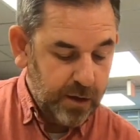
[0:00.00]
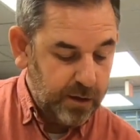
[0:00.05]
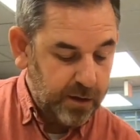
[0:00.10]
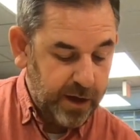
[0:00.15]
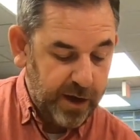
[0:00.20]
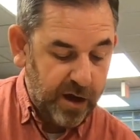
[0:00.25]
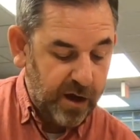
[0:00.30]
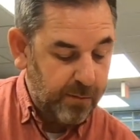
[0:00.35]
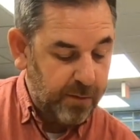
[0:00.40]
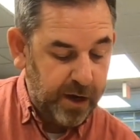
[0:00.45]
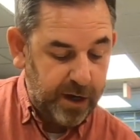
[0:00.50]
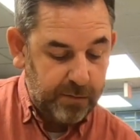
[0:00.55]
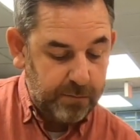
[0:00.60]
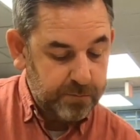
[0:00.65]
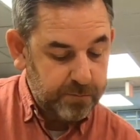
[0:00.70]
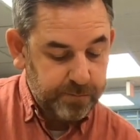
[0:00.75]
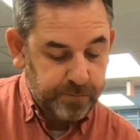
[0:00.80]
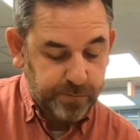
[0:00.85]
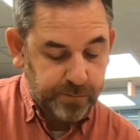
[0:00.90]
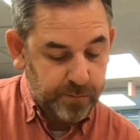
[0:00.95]
Yeah, I mean,
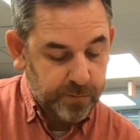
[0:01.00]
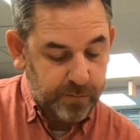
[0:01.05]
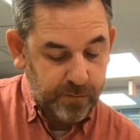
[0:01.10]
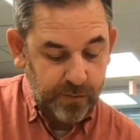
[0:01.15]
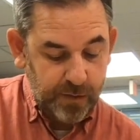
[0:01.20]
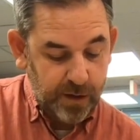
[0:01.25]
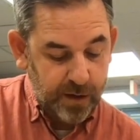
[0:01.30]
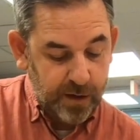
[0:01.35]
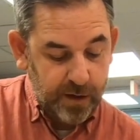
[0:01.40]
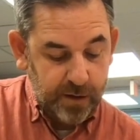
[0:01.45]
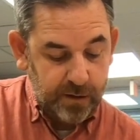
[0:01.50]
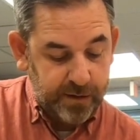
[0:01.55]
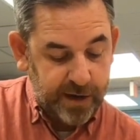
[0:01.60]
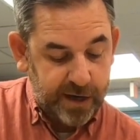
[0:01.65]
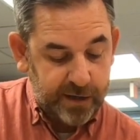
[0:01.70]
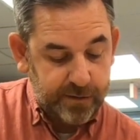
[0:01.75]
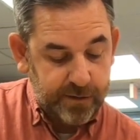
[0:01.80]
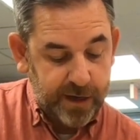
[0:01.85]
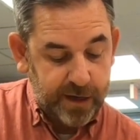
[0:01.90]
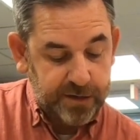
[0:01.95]

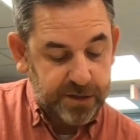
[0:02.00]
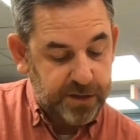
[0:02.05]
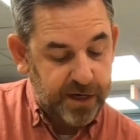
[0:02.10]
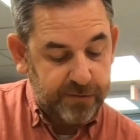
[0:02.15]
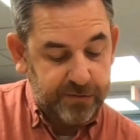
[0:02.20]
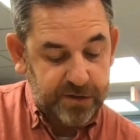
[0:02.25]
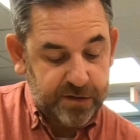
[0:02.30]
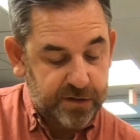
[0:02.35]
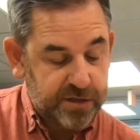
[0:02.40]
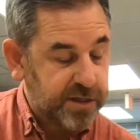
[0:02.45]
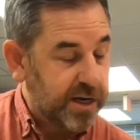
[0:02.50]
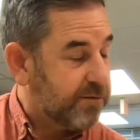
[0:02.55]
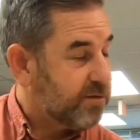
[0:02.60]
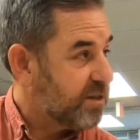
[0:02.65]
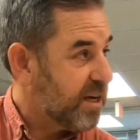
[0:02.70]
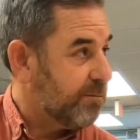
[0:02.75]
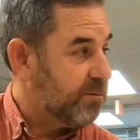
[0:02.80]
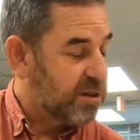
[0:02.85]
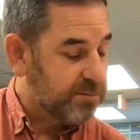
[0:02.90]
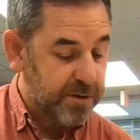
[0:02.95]
that Chef
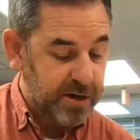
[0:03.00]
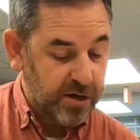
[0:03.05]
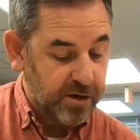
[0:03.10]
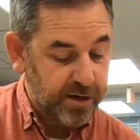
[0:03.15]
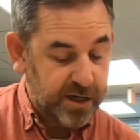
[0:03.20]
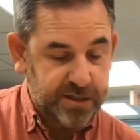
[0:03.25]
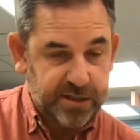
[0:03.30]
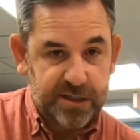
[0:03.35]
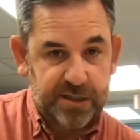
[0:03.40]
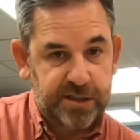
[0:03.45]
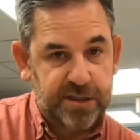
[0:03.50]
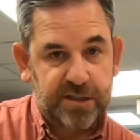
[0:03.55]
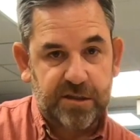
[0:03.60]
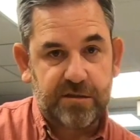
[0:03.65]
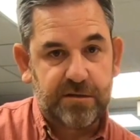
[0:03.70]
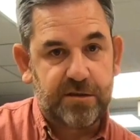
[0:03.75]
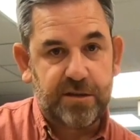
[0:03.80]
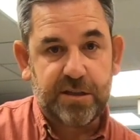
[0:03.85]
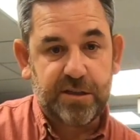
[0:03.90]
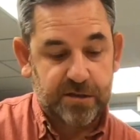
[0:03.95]
Tim's spin on this is
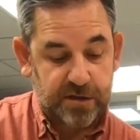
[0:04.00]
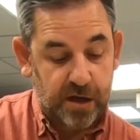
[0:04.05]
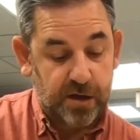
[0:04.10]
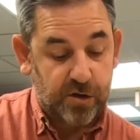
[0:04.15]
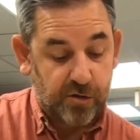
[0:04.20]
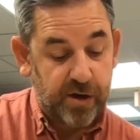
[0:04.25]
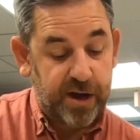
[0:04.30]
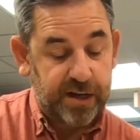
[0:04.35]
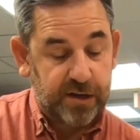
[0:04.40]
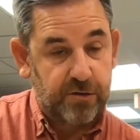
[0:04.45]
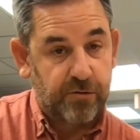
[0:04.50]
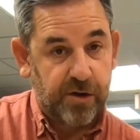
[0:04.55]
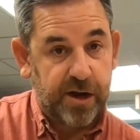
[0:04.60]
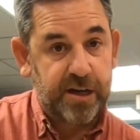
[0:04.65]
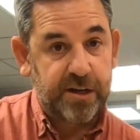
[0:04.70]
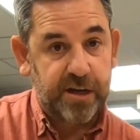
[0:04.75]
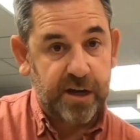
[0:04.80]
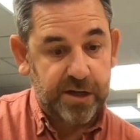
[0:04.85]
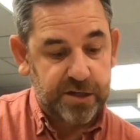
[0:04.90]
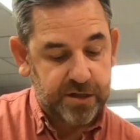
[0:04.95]
just a
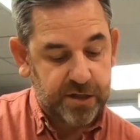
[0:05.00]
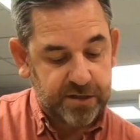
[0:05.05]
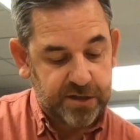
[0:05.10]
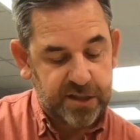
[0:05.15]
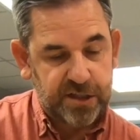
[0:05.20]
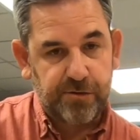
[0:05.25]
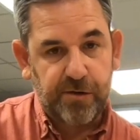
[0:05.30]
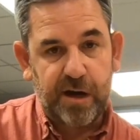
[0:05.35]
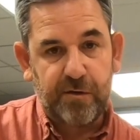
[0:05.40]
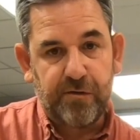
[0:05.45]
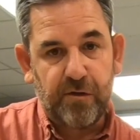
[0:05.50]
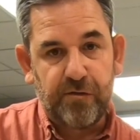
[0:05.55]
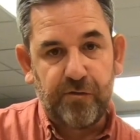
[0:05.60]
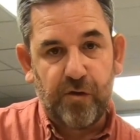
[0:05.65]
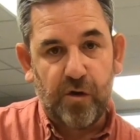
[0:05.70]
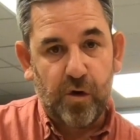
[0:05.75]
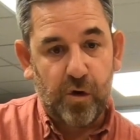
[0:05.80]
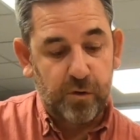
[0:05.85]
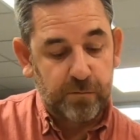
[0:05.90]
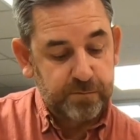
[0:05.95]
great dish. This is great for
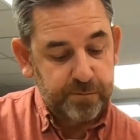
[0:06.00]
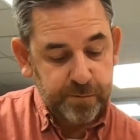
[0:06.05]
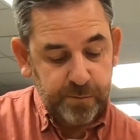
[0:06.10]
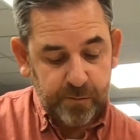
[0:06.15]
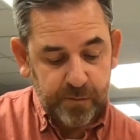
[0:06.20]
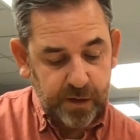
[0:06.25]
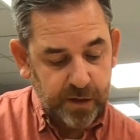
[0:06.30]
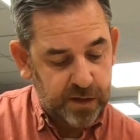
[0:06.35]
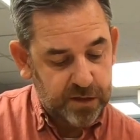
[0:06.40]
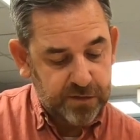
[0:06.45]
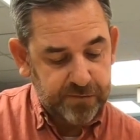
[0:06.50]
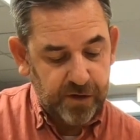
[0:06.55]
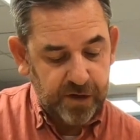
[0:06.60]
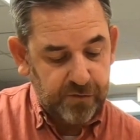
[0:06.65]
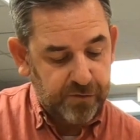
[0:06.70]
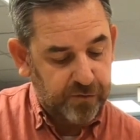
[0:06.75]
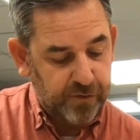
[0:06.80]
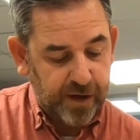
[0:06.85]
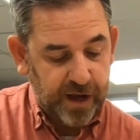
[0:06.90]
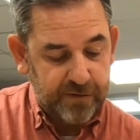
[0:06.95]
fall. It's full
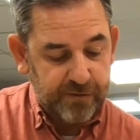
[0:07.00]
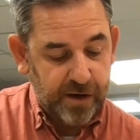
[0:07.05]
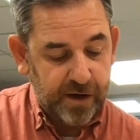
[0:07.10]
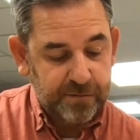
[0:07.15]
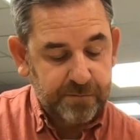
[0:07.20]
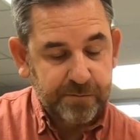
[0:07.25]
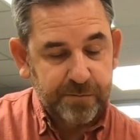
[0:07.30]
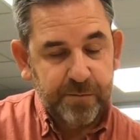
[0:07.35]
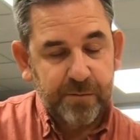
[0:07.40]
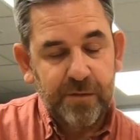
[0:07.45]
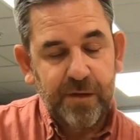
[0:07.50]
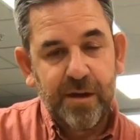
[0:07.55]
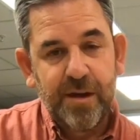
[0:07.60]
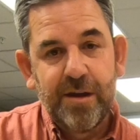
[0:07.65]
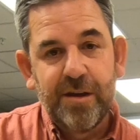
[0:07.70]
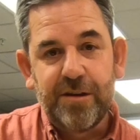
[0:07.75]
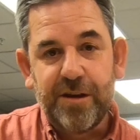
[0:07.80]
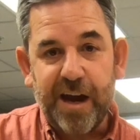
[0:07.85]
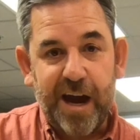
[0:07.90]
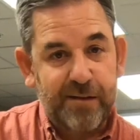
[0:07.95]
of flavor.
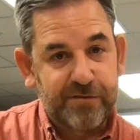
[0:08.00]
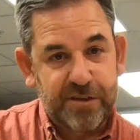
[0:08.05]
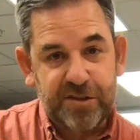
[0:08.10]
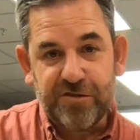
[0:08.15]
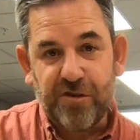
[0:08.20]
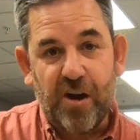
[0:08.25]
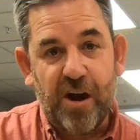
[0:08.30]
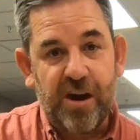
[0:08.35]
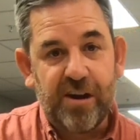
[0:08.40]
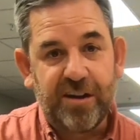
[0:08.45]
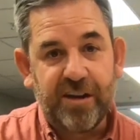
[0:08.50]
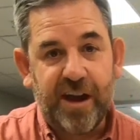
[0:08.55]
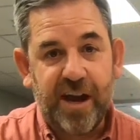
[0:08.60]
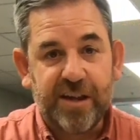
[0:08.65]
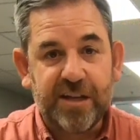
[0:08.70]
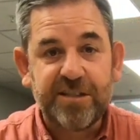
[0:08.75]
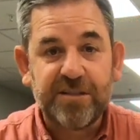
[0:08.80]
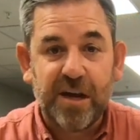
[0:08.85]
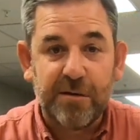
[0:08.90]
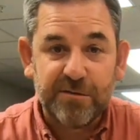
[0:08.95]
You have to try it.
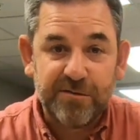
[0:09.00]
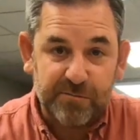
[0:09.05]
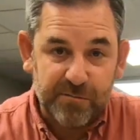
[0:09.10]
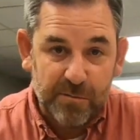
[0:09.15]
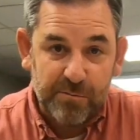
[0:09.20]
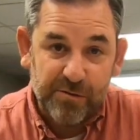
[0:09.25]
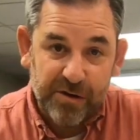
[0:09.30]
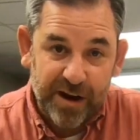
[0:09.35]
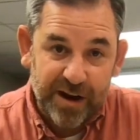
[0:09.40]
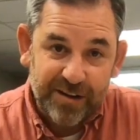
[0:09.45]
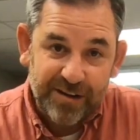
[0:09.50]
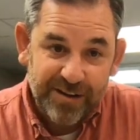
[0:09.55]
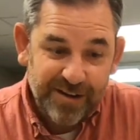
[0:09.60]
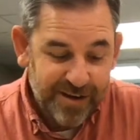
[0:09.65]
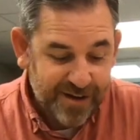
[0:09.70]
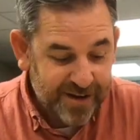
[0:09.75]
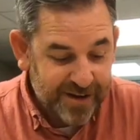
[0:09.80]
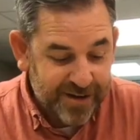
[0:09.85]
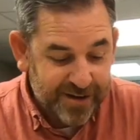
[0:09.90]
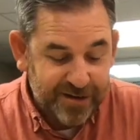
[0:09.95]
Okay, this comes from a Brit.
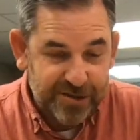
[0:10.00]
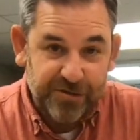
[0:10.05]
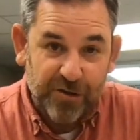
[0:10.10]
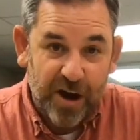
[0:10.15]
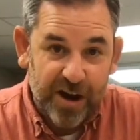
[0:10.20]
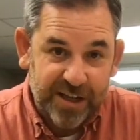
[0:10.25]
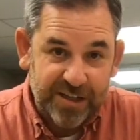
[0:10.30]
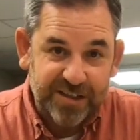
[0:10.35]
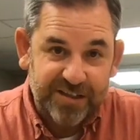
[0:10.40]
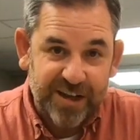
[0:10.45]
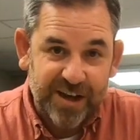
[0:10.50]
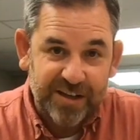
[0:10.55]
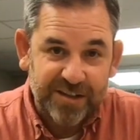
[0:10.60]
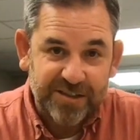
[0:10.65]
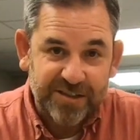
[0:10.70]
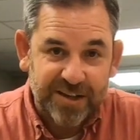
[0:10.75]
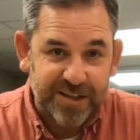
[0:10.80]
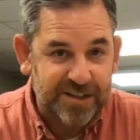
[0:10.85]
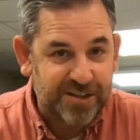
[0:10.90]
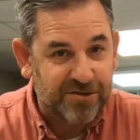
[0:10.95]
Try this
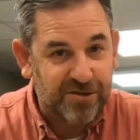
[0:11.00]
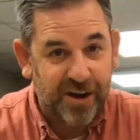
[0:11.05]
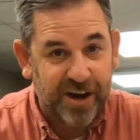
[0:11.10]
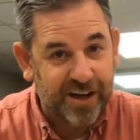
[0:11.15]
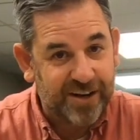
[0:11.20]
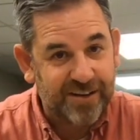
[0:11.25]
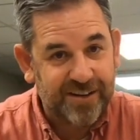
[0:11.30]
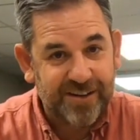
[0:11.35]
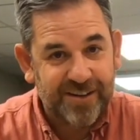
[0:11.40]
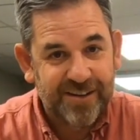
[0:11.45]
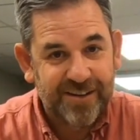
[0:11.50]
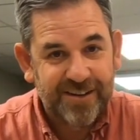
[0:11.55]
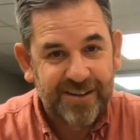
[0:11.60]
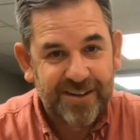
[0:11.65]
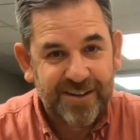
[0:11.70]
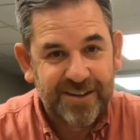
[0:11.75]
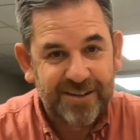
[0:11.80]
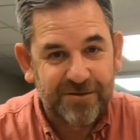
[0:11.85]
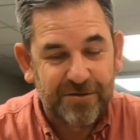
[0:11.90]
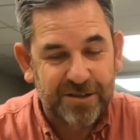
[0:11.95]
dish. It's great.
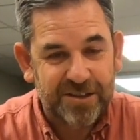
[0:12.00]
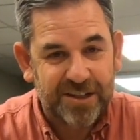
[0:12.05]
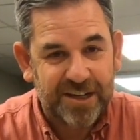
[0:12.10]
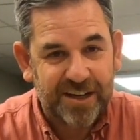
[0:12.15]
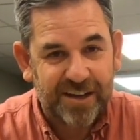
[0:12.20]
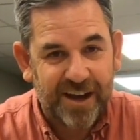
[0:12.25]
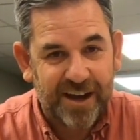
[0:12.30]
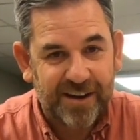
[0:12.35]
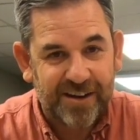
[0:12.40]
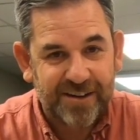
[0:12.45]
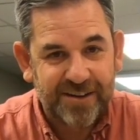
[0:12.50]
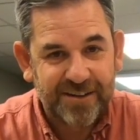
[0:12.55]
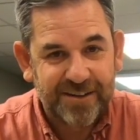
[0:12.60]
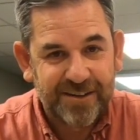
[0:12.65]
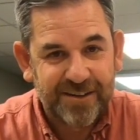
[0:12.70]
We'll see you later.